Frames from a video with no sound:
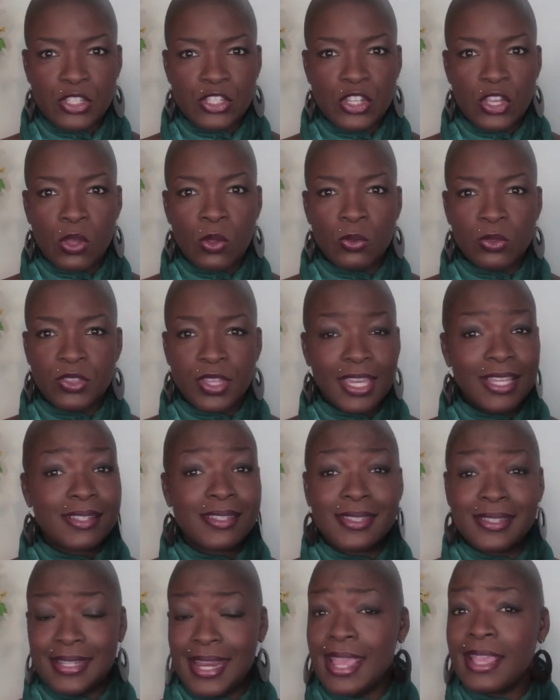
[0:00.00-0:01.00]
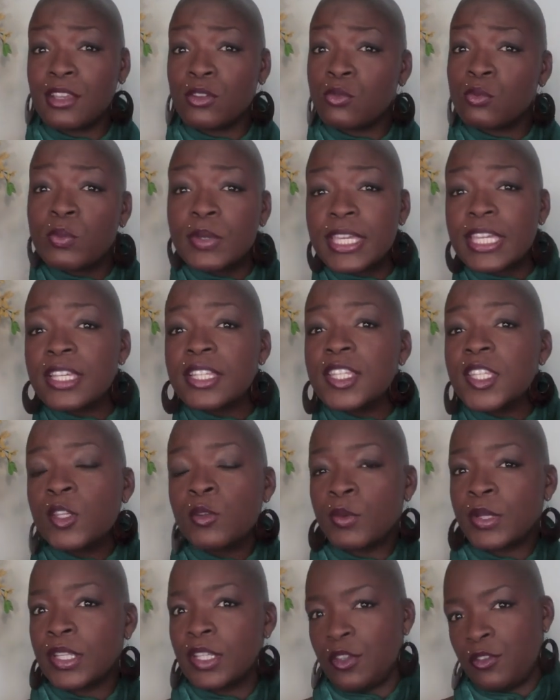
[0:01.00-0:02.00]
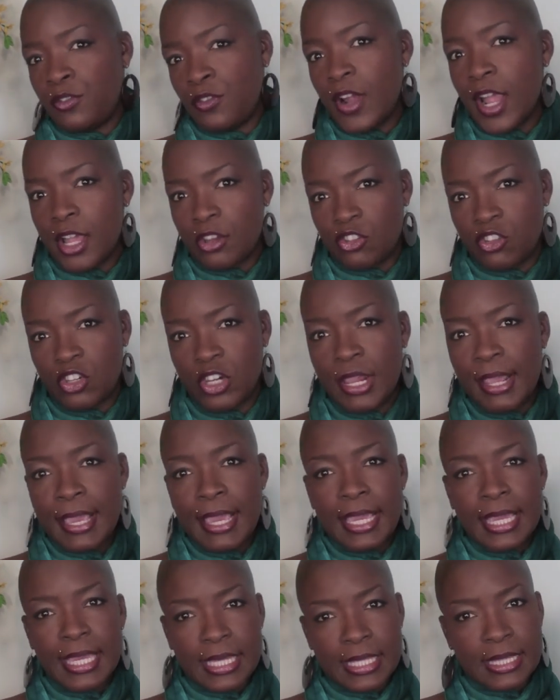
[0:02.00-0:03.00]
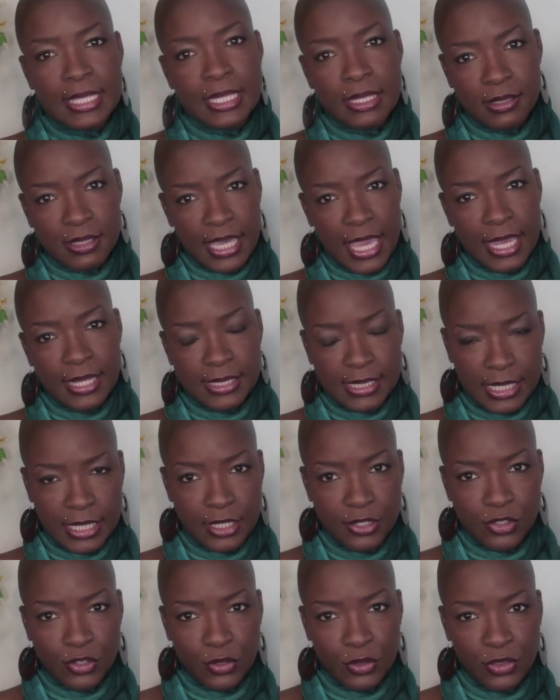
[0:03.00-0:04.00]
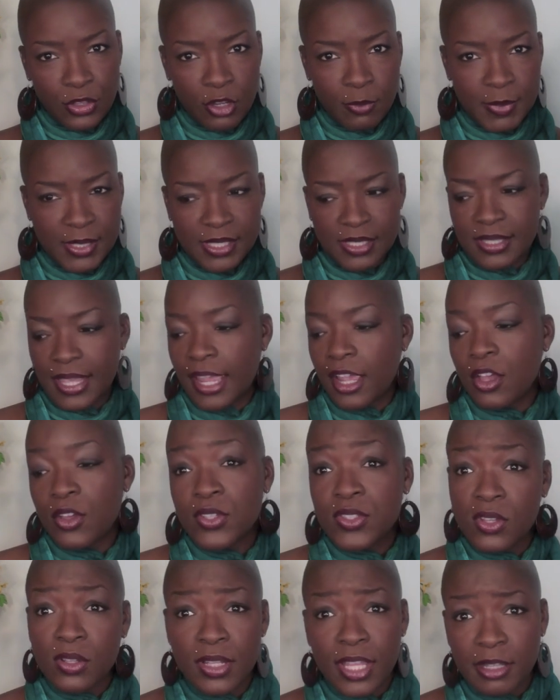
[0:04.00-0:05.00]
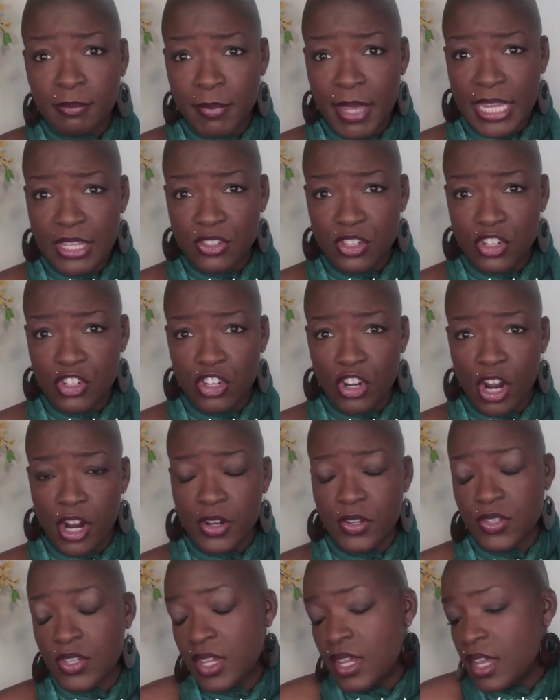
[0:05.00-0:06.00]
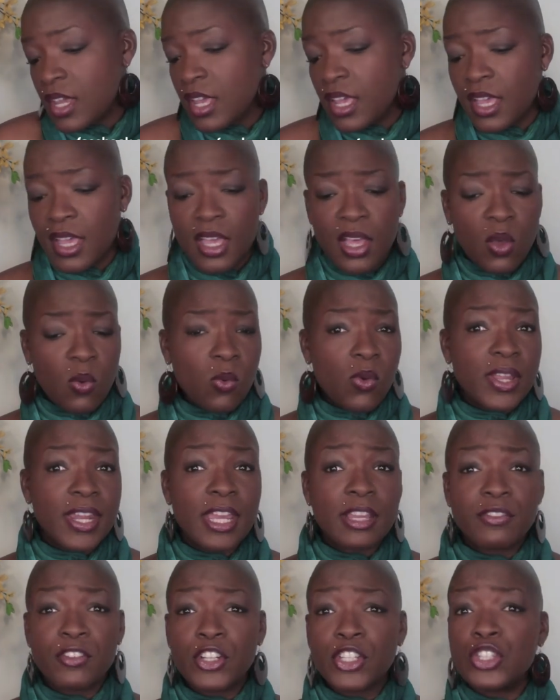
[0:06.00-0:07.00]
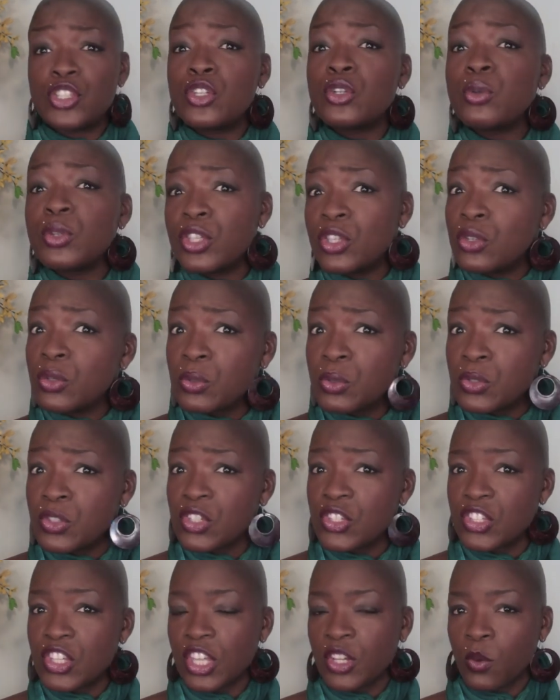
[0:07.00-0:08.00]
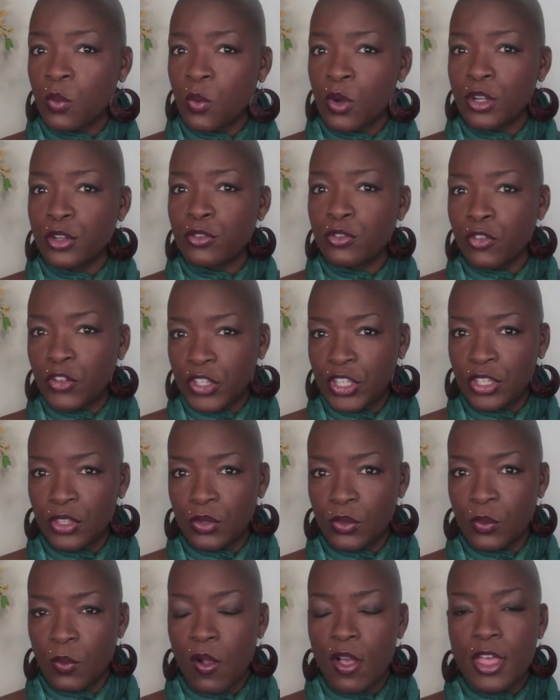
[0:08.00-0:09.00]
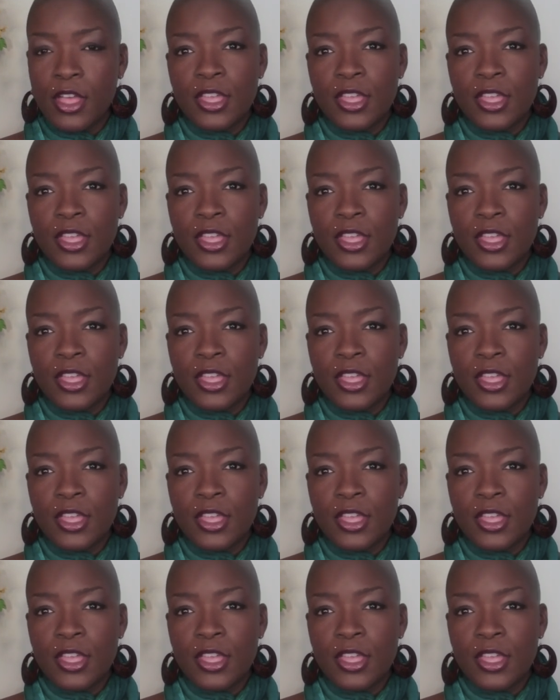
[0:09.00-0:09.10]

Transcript: So they stay really, really fresh in these canteens or thermoses. I also like mason jars. Whatever you use is going to work for you.